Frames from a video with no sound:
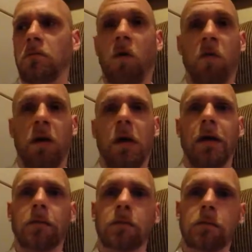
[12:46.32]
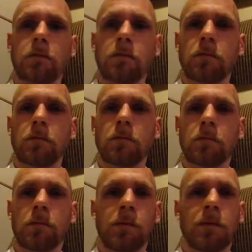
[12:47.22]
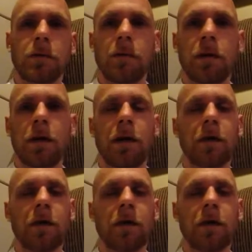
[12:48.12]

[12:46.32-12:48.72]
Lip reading: Okay. I